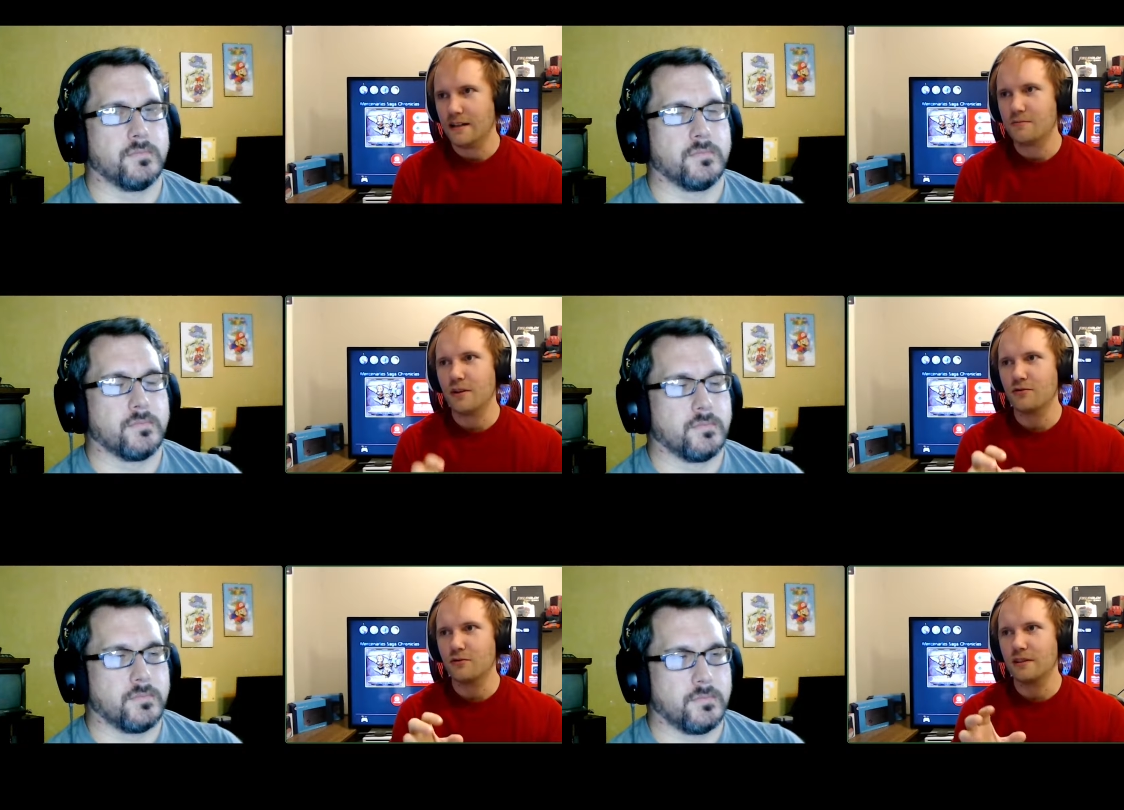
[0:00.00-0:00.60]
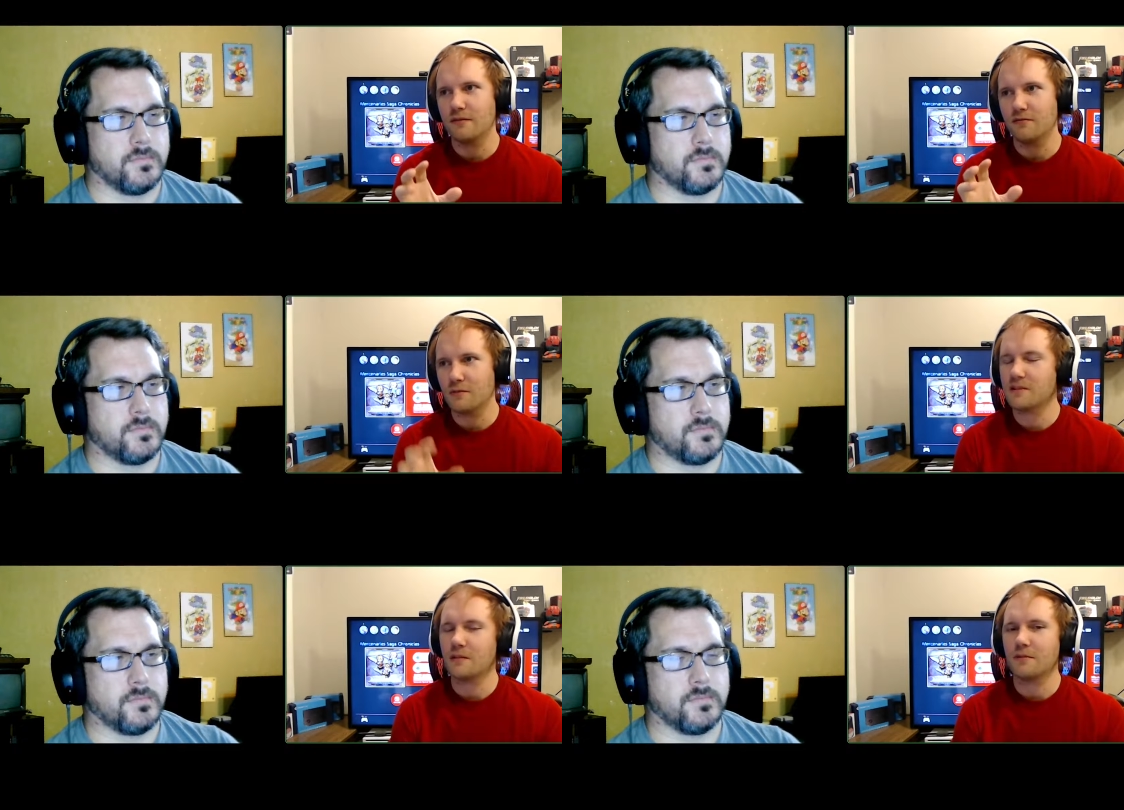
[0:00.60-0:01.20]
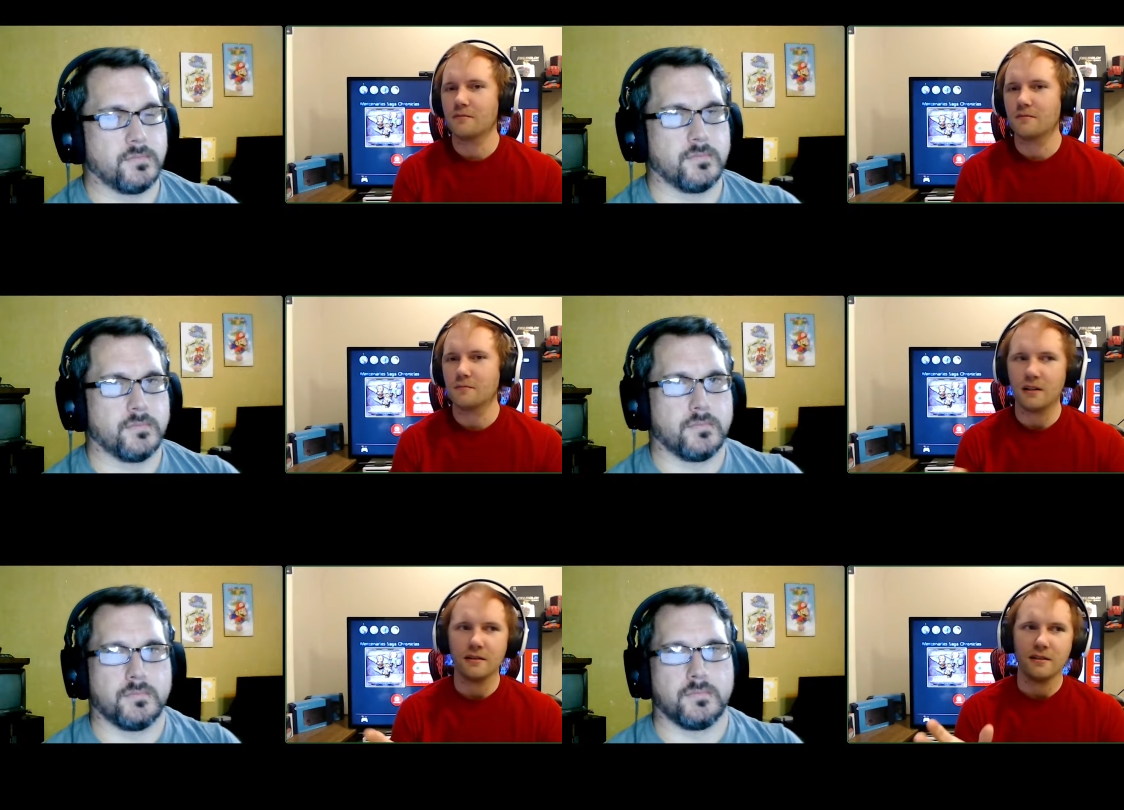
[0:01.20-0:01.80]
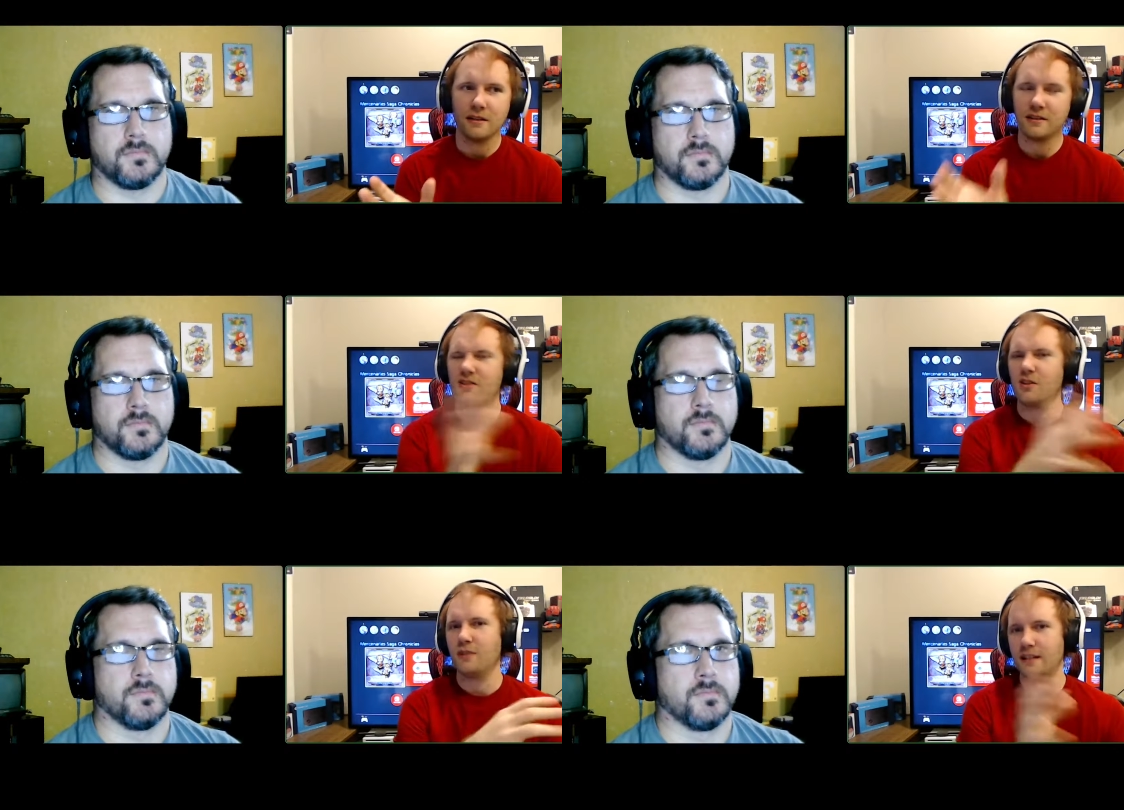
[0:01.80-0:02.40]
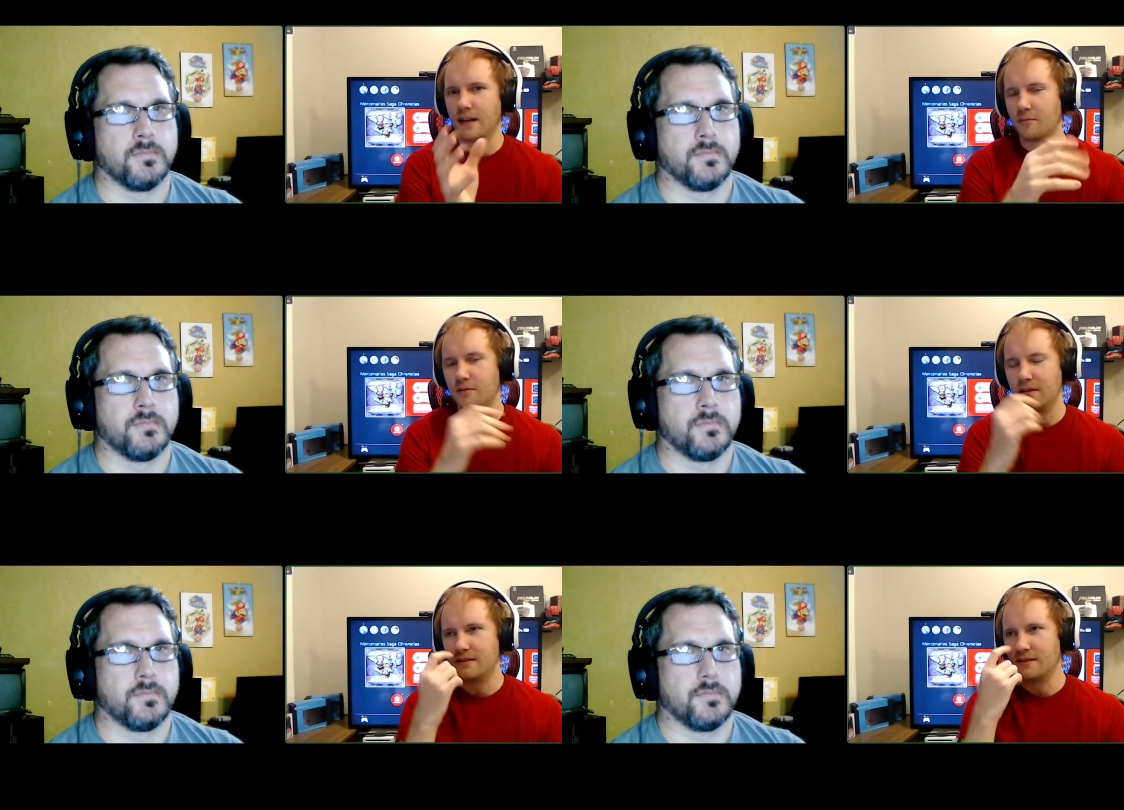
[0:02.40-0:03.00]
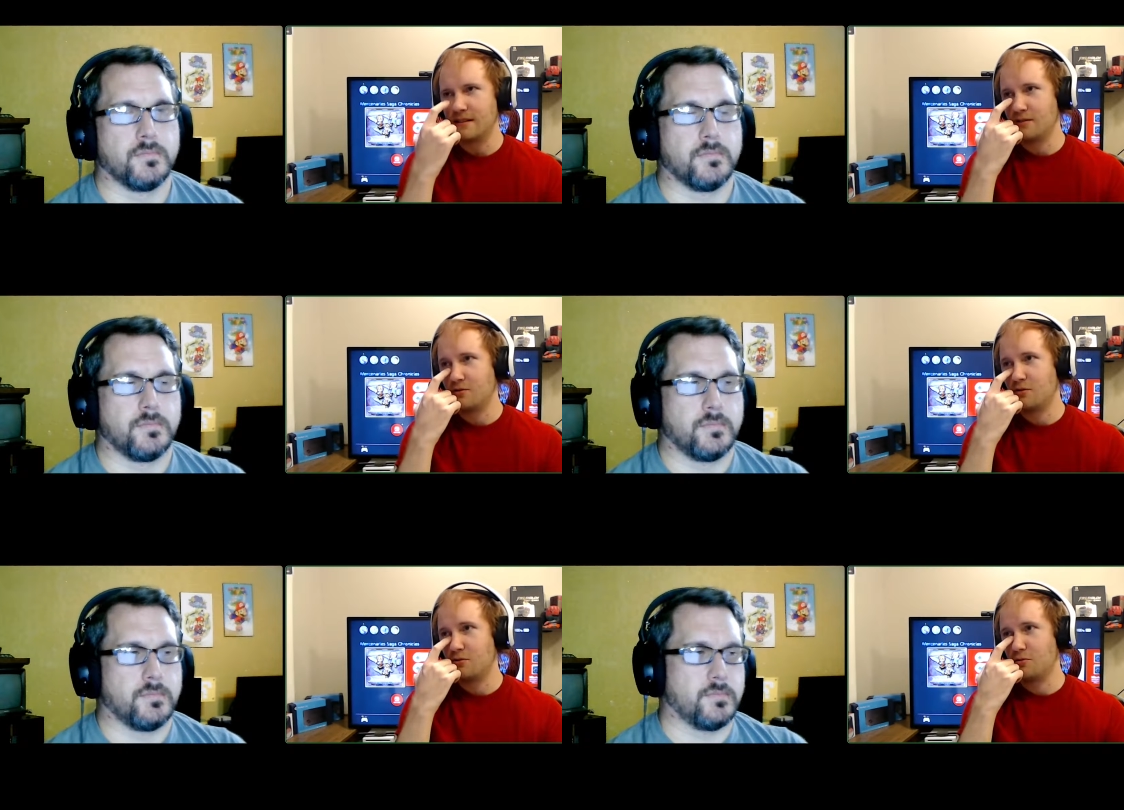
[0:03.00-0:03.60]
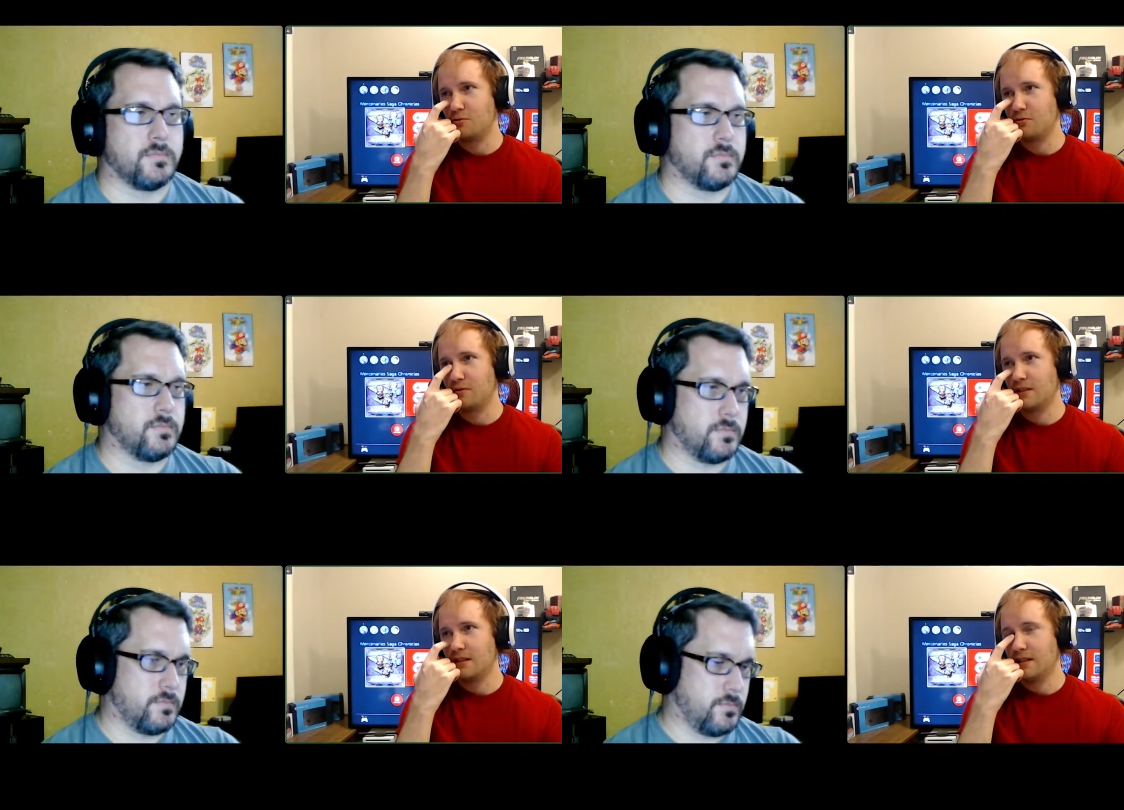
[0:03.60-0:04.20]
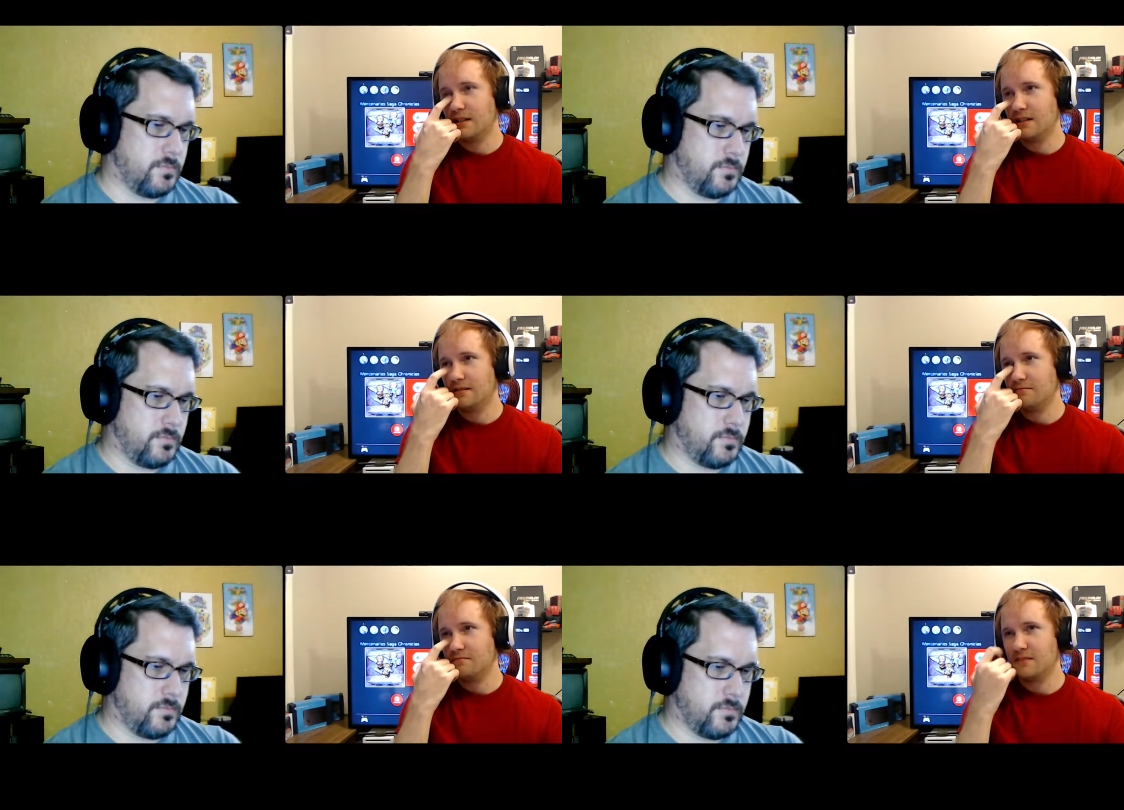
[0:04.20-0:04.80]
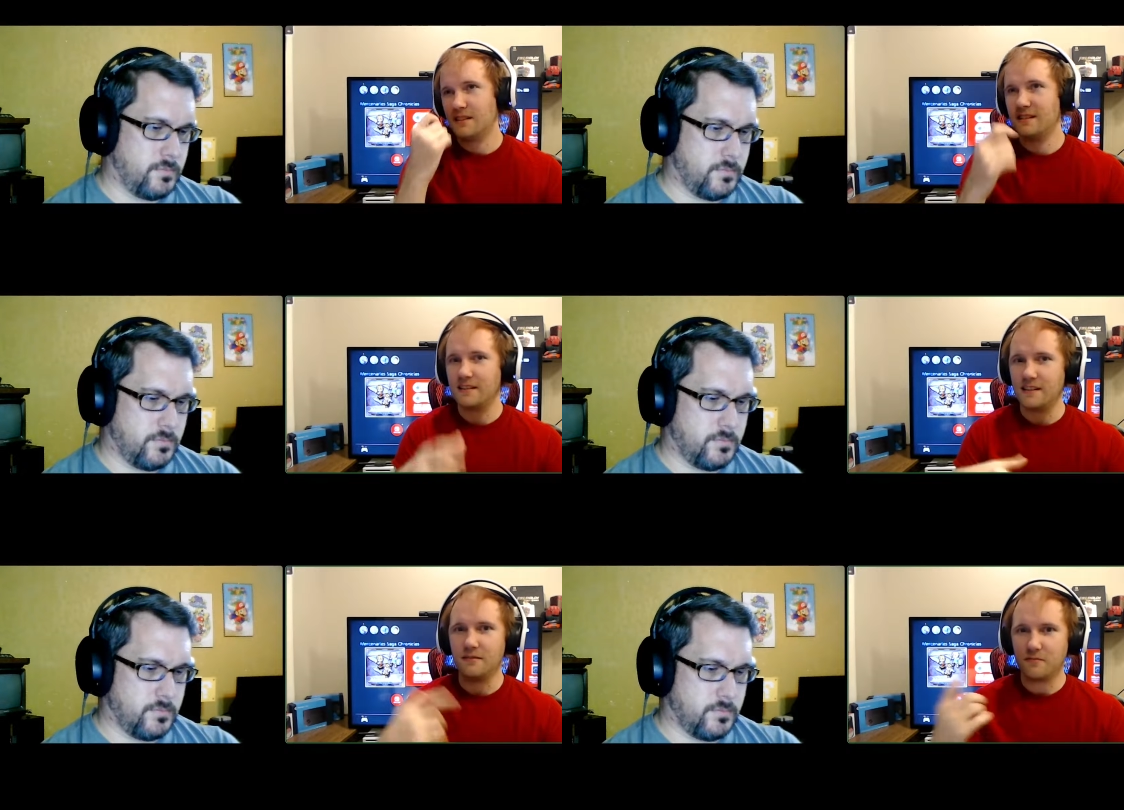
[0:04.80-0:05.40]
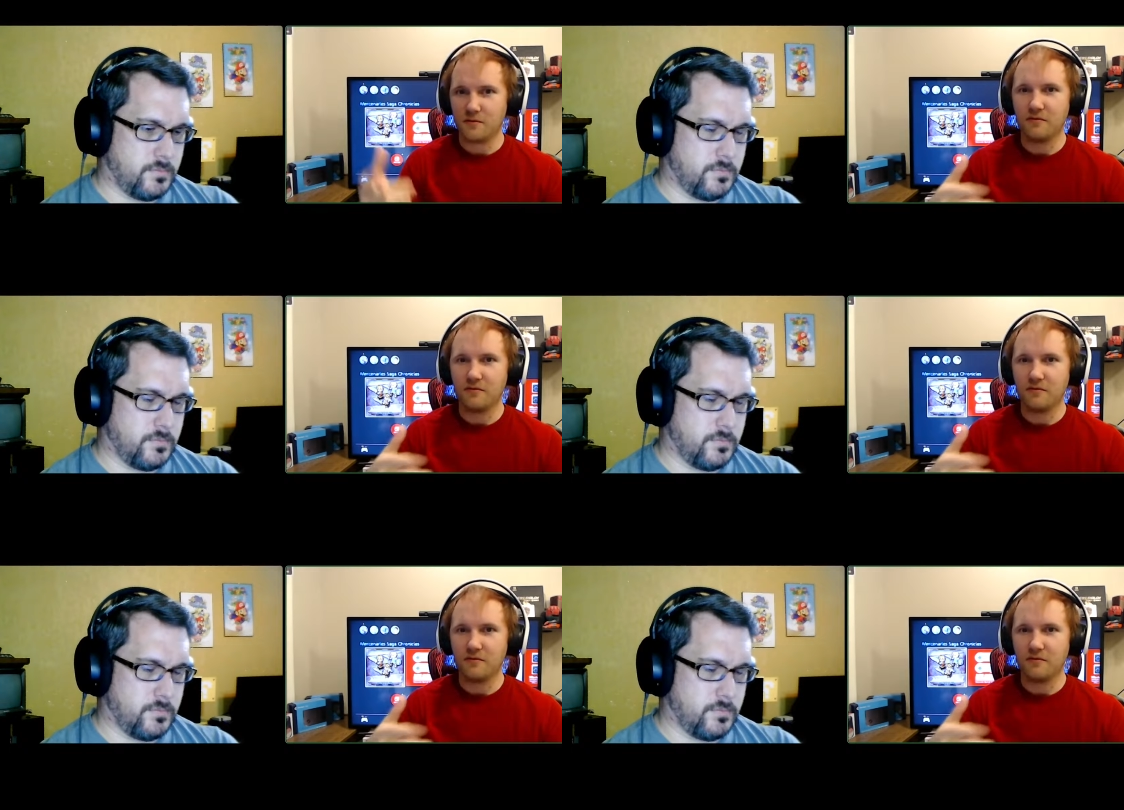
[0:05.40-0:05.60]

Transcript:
Speaker 1: especially from some of them on, on the Sony camp that tend to see